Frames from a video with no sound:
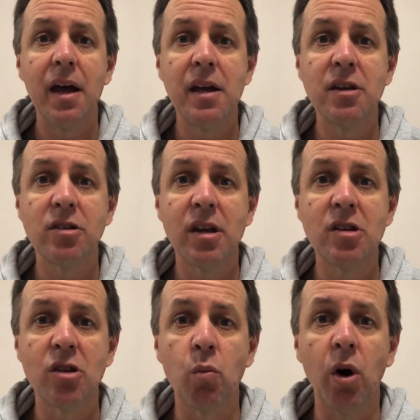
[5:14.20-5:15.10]

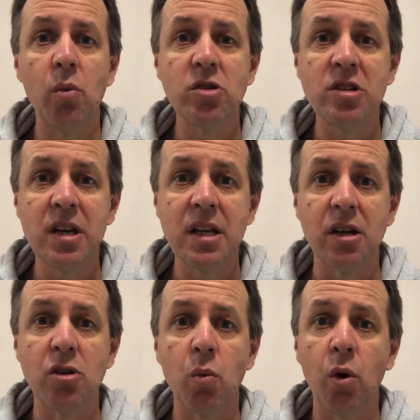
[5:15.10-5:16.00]
is that what was
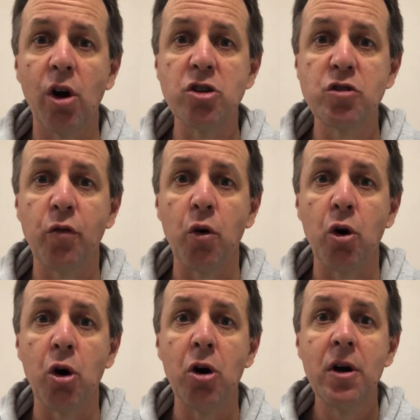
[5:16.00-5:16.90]
needed was
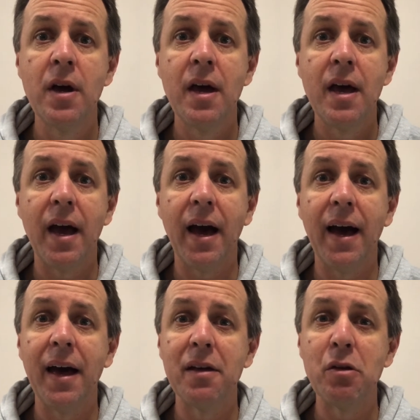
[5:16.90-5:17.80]
for
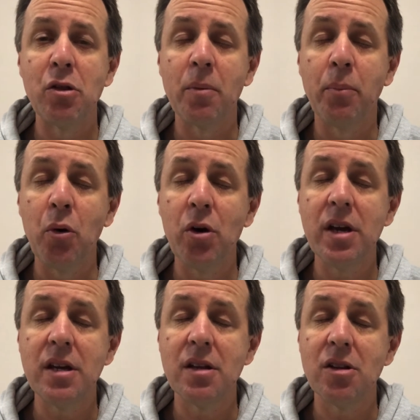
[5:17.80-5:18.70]
the
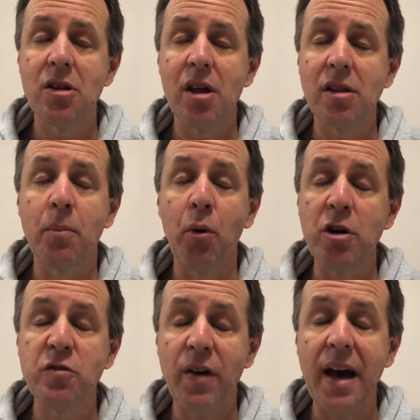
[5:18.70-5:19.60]

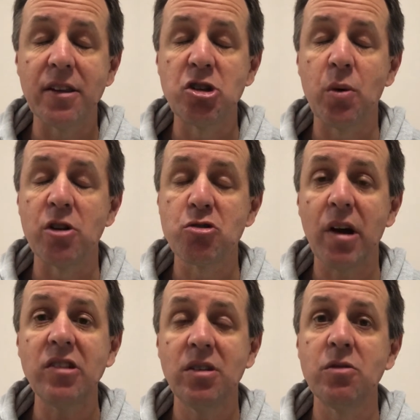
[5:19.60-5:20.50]
boy's father to
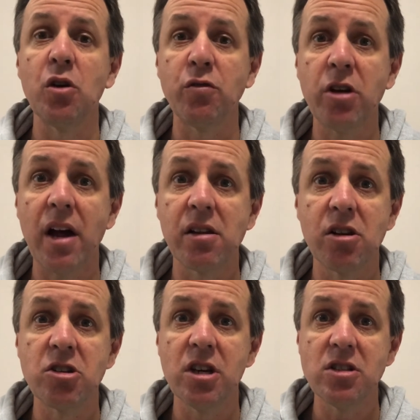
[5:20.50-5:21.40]
entrust himself totally
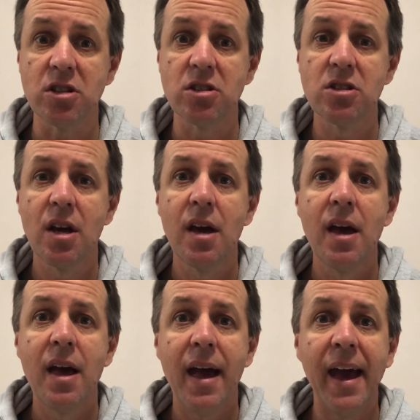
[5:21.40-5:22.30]
to Jesus
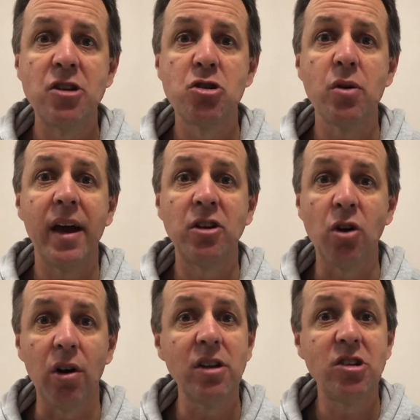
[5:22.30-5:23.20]
and to
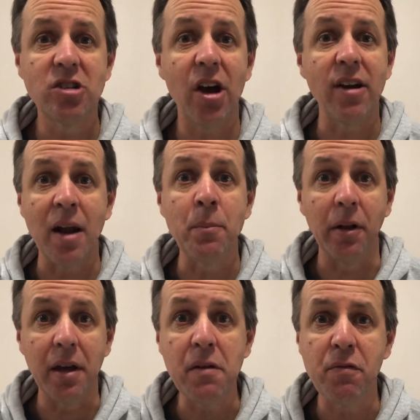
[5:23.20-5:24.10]
acknowledge his own
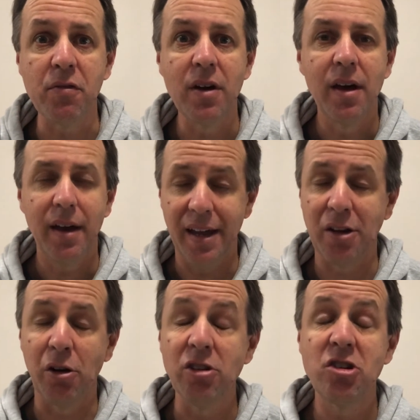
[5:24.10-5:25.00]
unbelief and
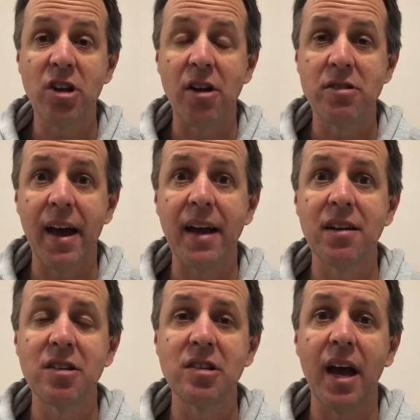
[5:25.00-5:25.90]
acknowledge his own doubt
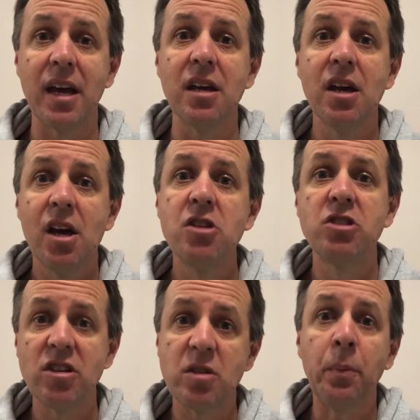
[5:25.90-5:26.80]
and to say,
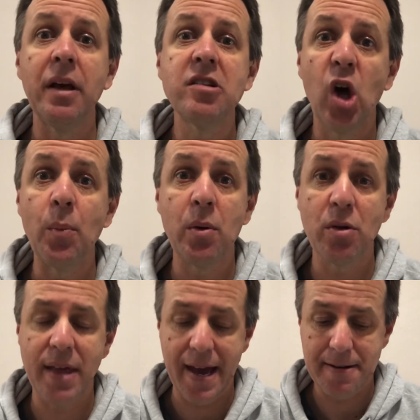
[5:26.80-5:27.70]
Jesus, please help me
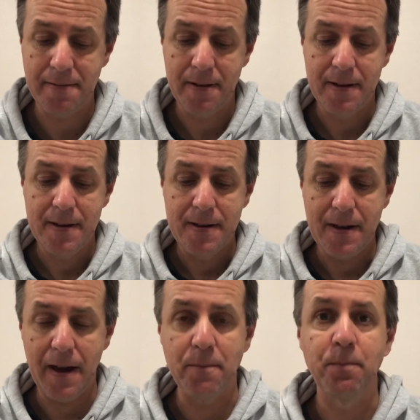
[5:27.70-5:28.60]
with
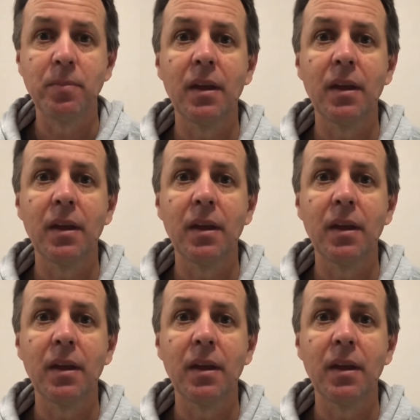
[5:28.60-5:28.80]
that.